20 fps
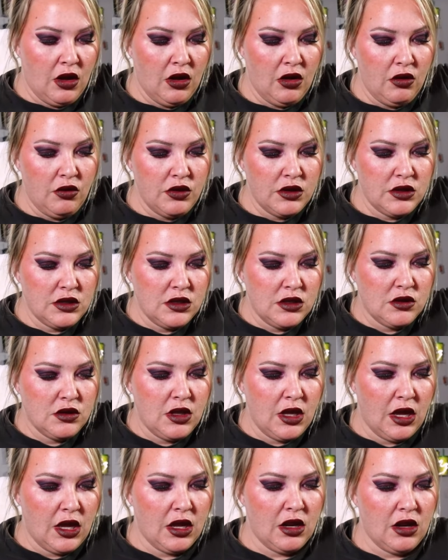Oh, this is
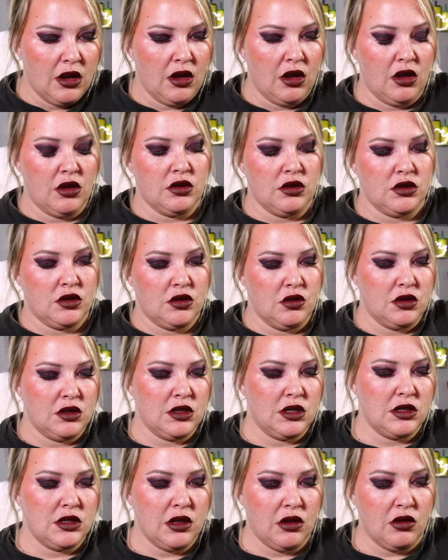that, so
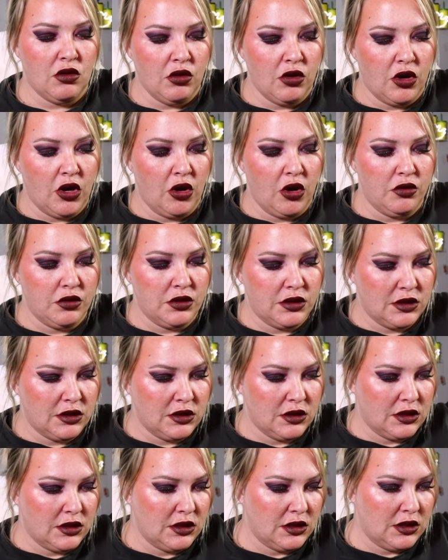this is a little ghost
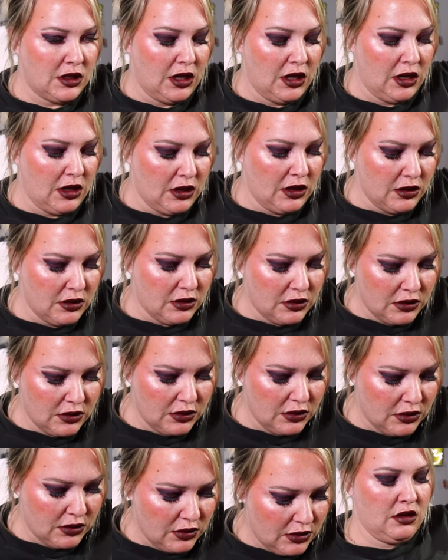stand.
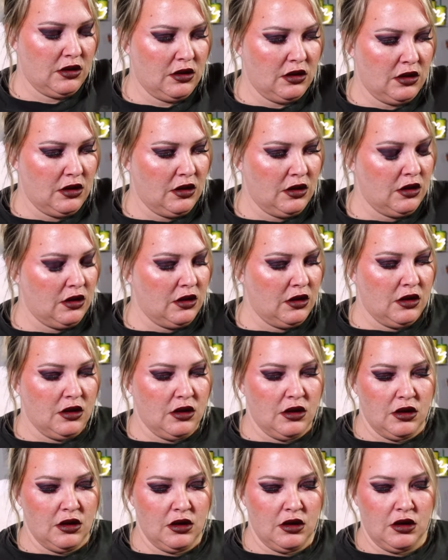
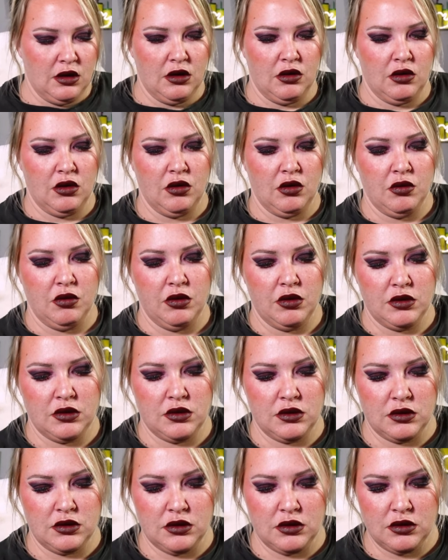I don't know
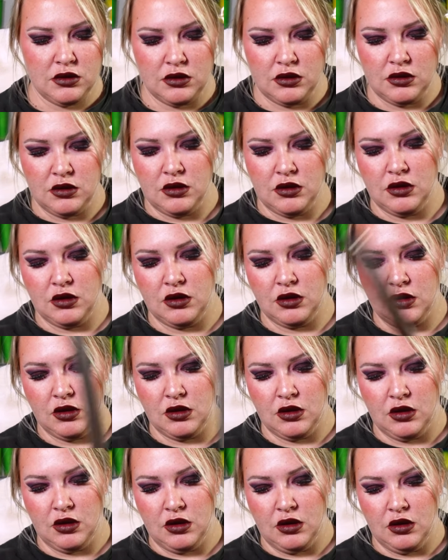what's,
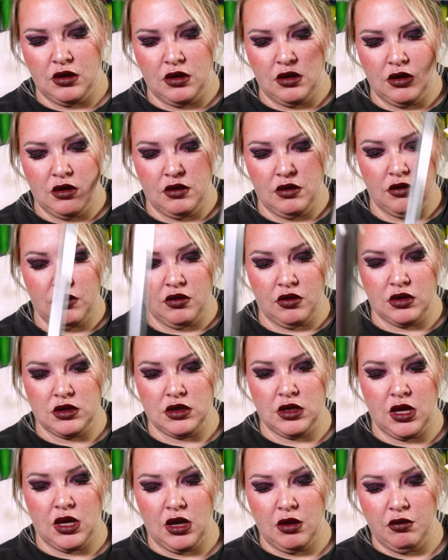of
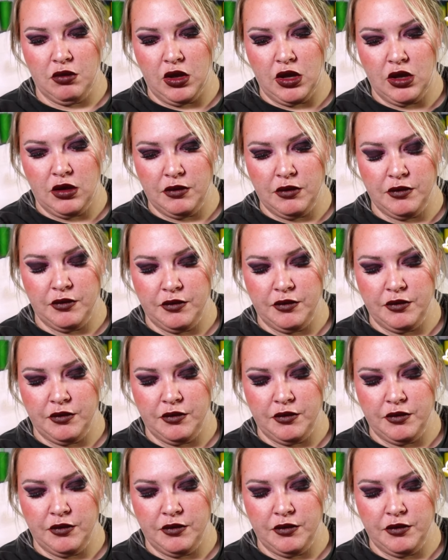course it came like